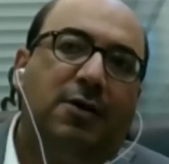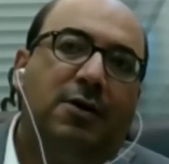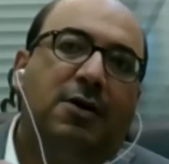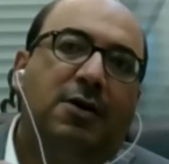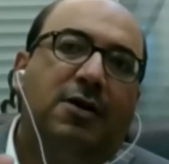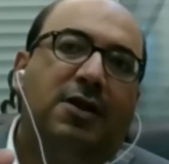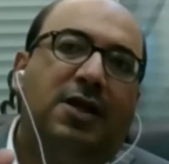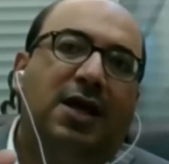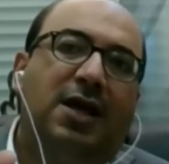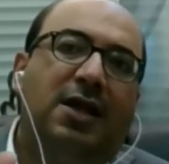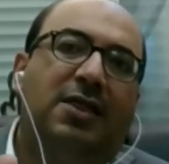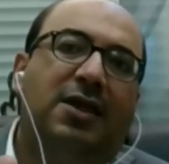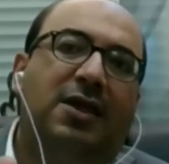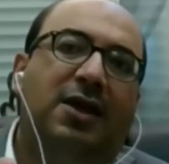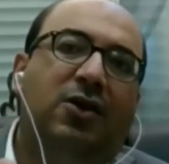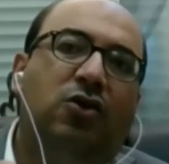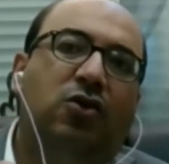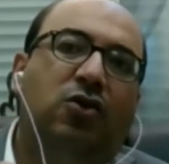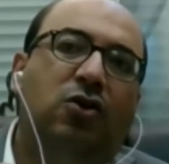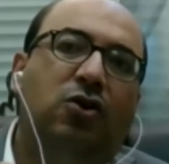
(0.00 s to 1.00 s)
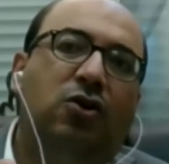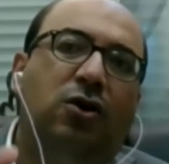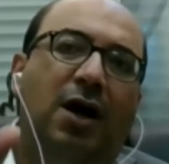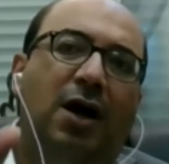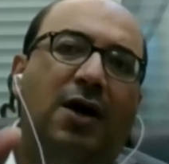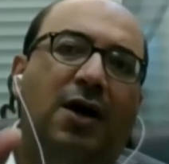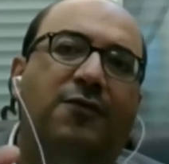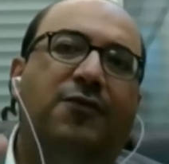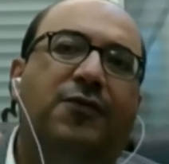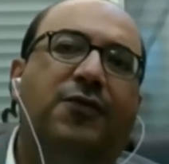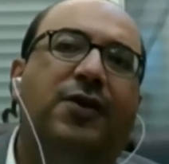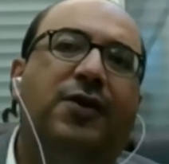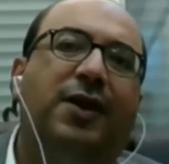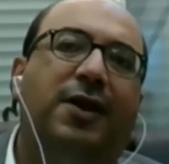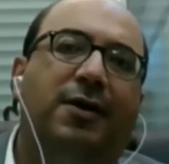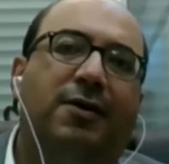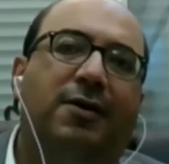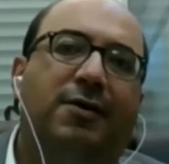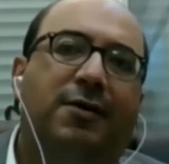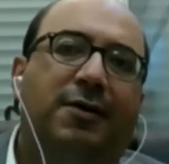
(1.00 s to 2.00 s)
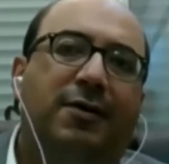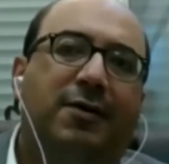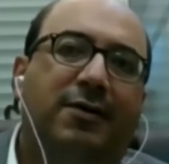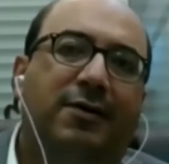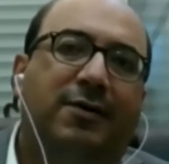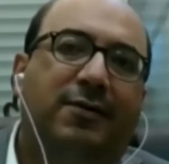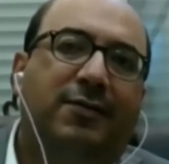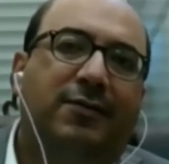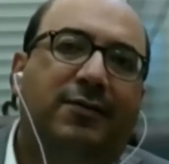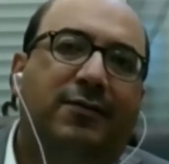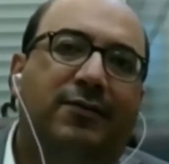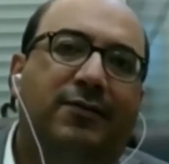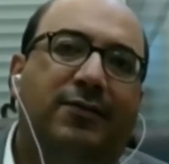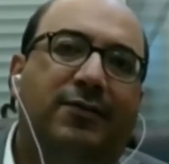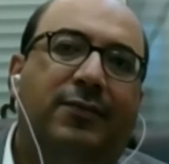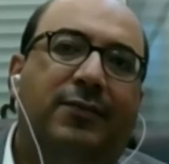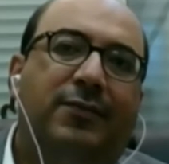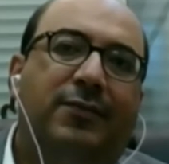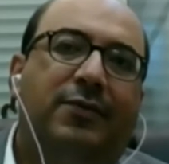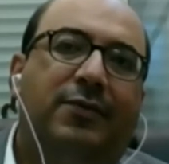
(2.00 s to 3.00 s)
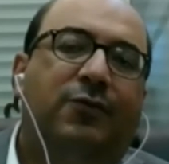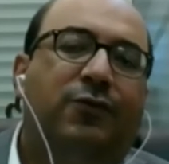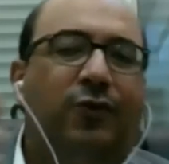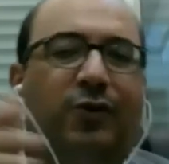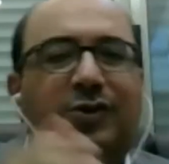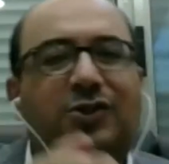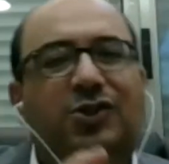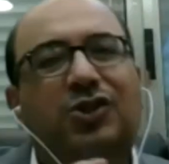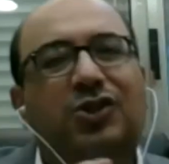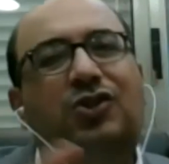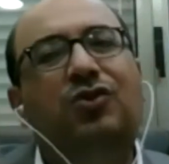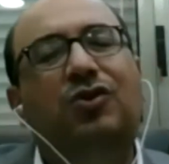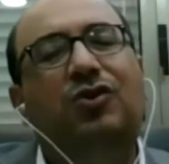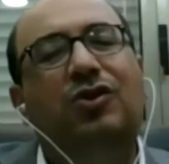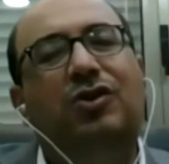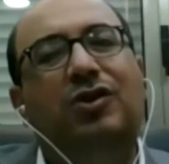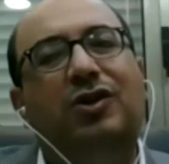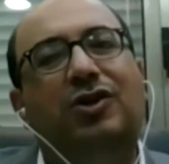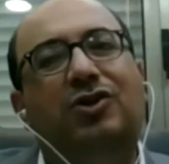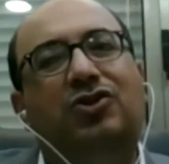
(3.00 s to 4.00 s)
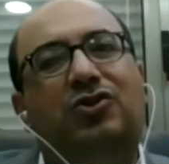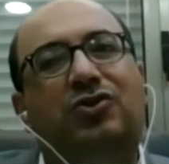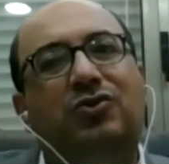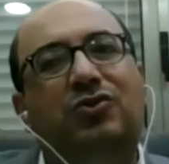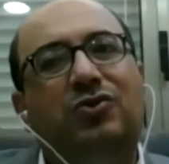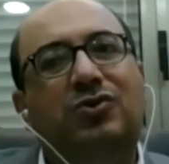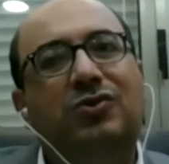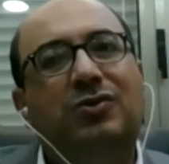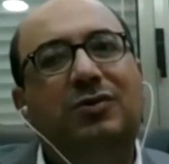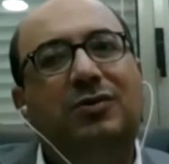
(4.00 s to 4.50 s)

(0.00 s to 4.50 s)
that they do every year for security issues.